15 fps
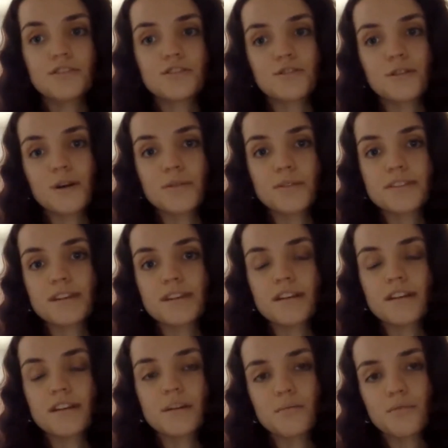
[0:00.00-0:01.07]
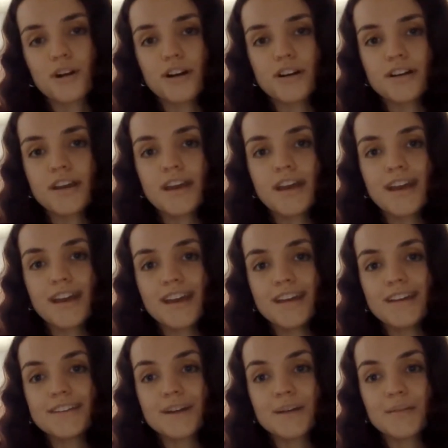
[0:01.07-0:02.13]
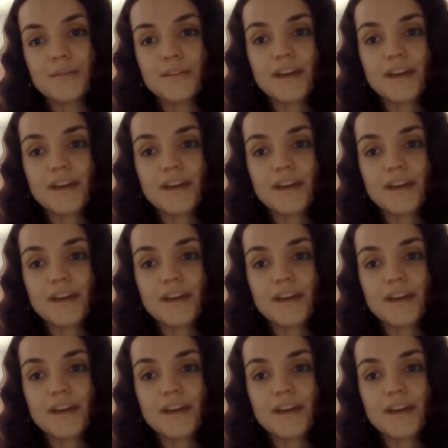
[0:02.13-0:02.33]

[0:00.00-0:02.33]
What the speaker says: So I was studying abroad in Dublin,